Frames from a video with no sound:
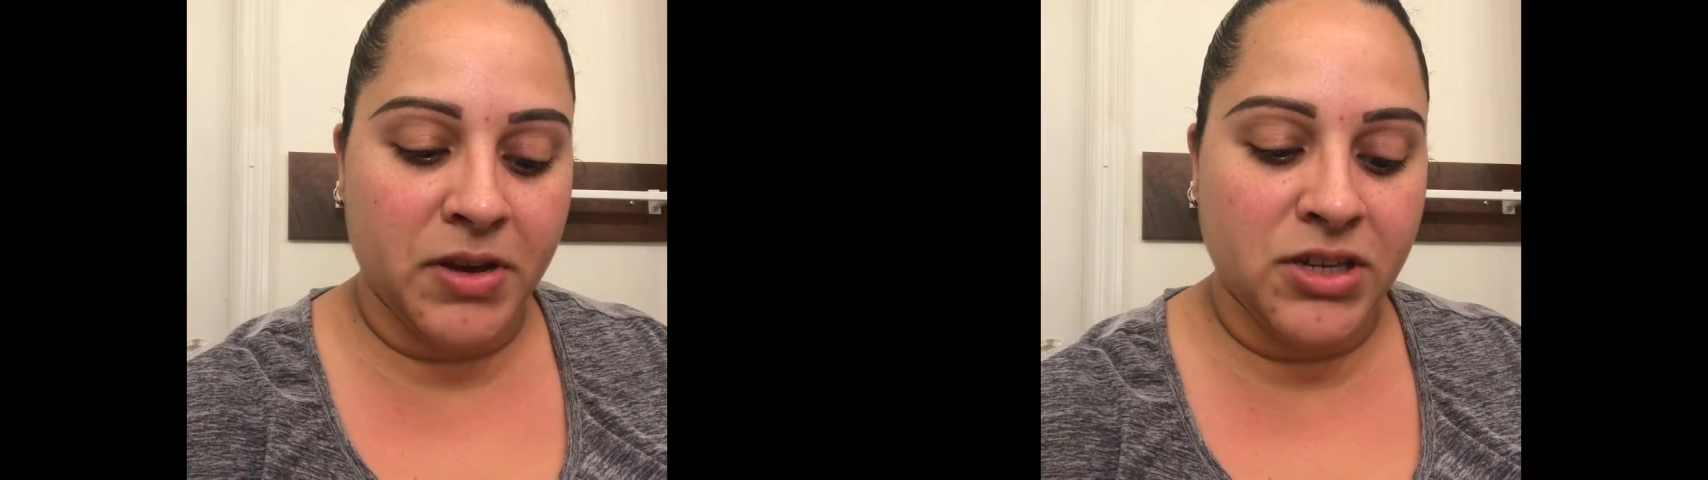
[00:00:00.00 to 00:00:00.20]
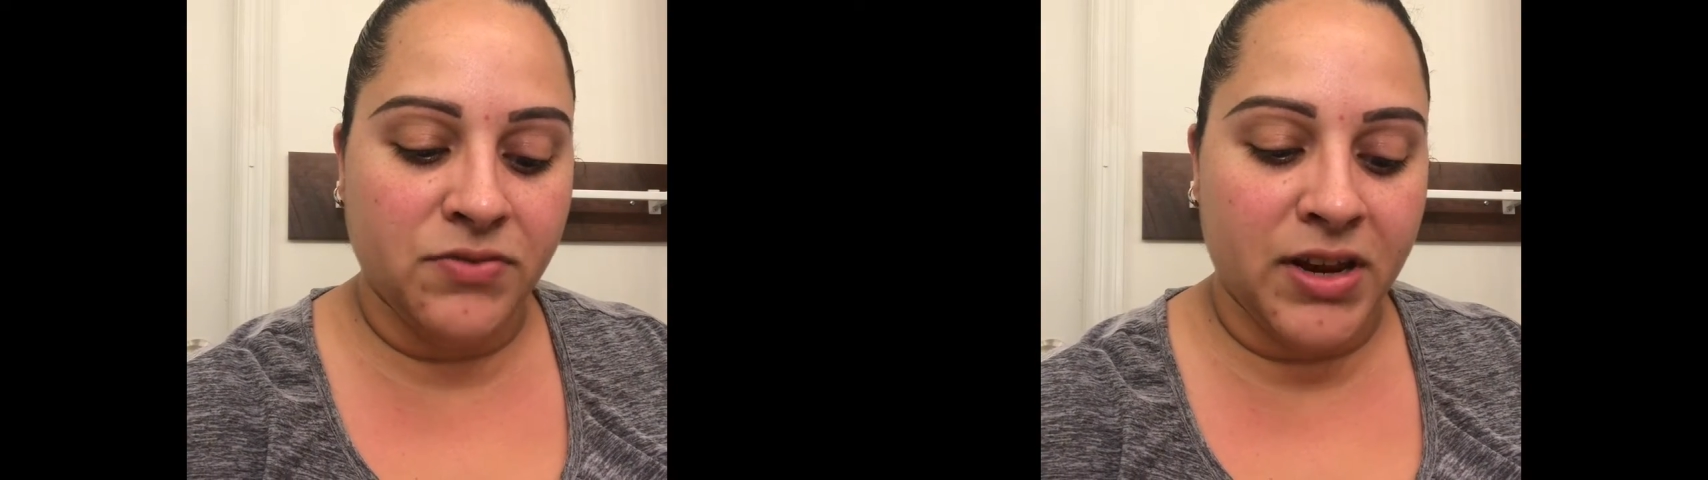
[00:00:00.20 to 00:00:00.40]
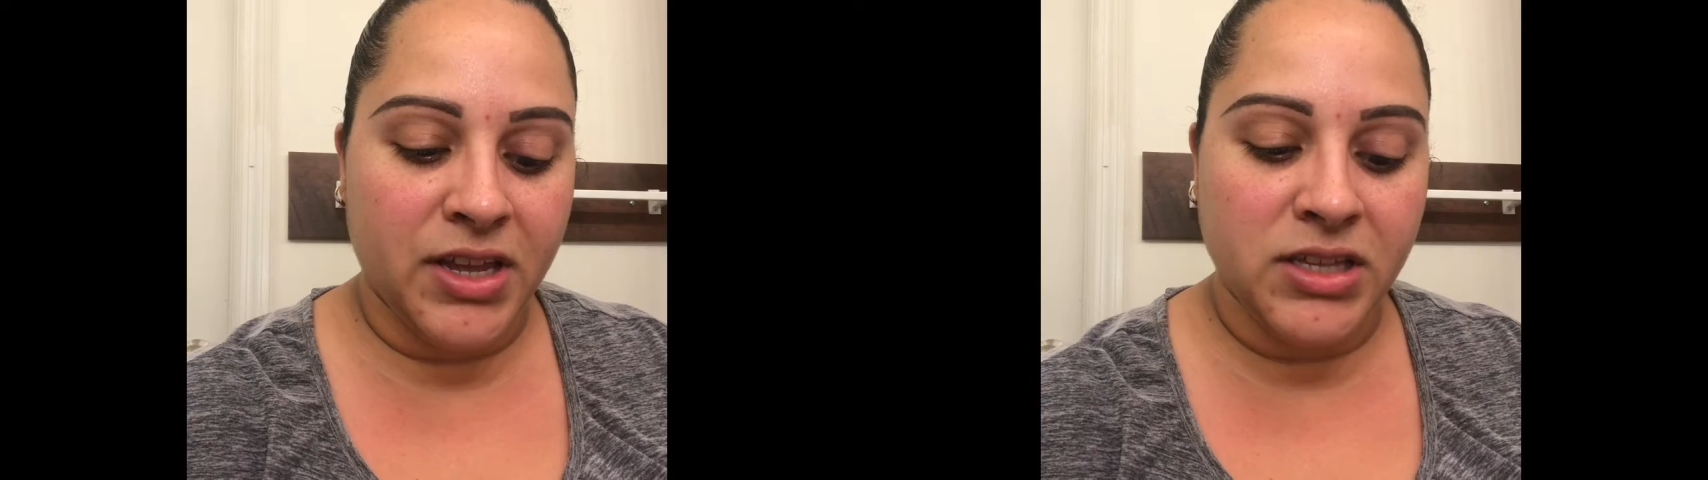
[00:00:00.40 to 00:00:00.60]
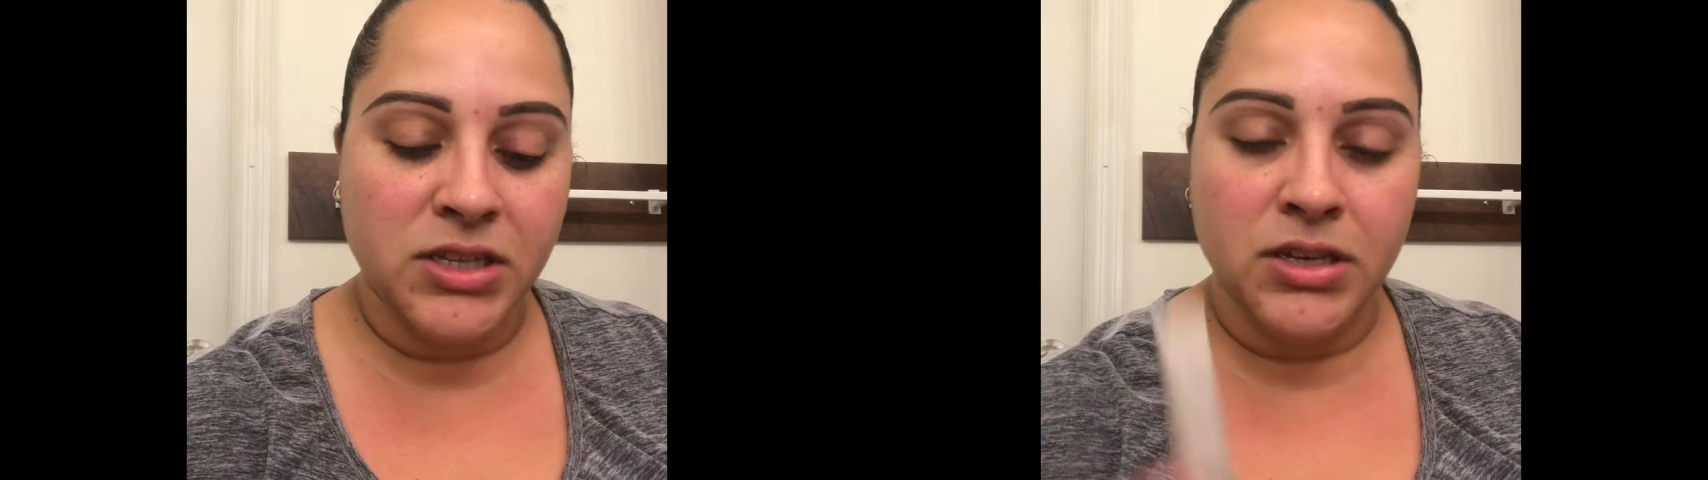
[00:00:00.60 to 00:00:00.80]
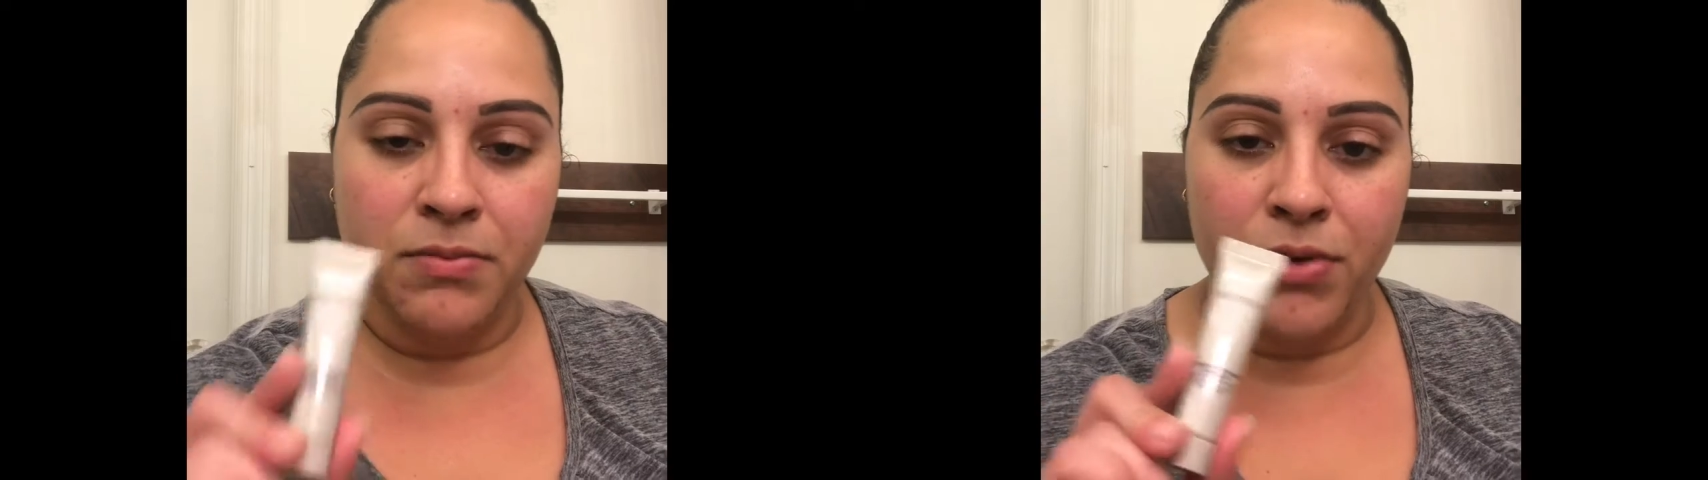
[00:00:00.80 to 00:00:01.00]
Base
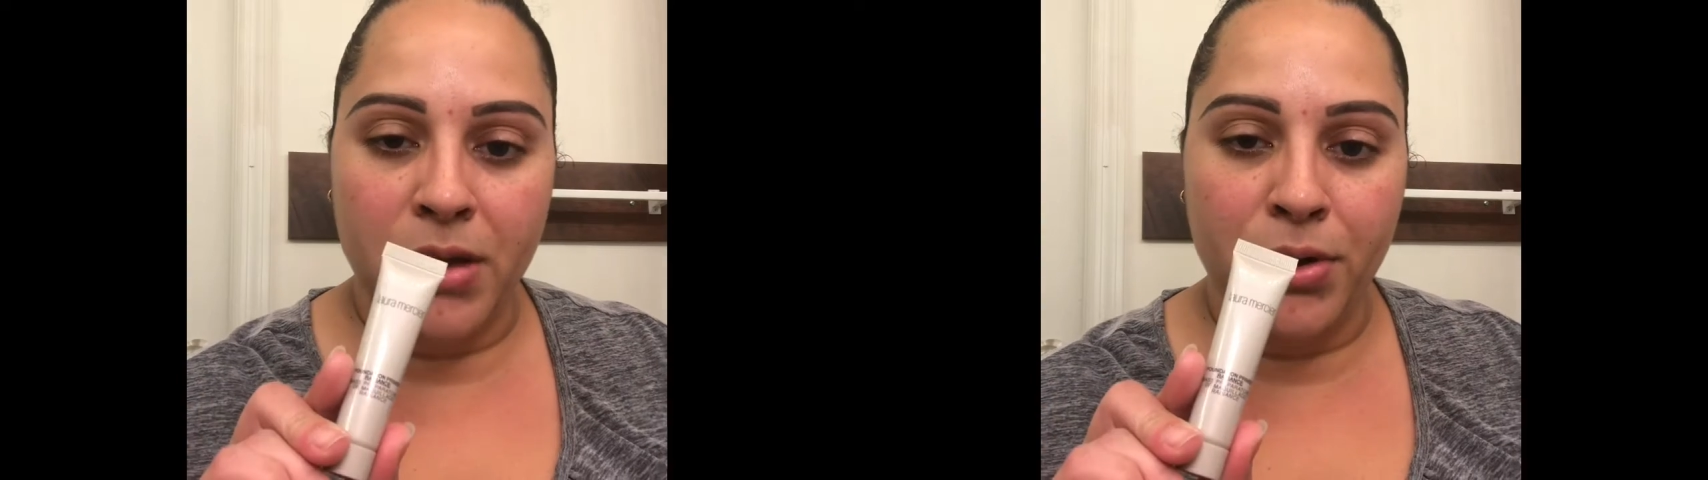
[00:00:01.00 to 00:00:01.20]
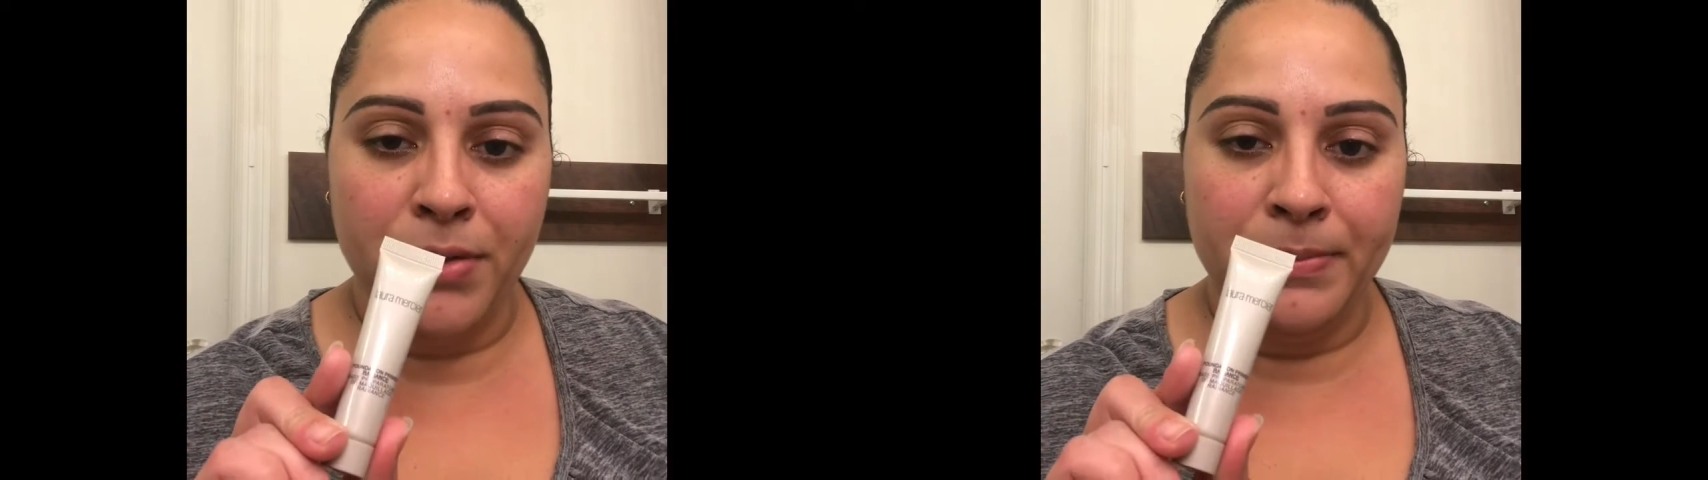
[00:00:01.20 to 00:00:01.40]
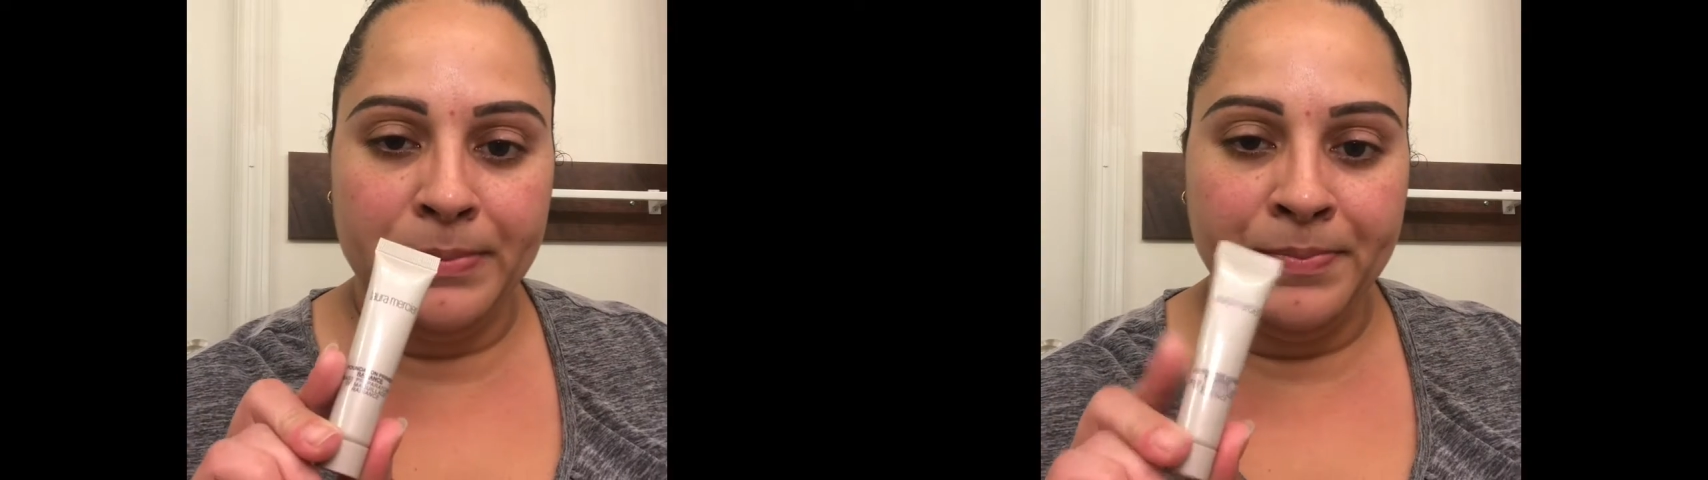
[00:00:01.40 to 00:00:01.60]
Radiance Primer.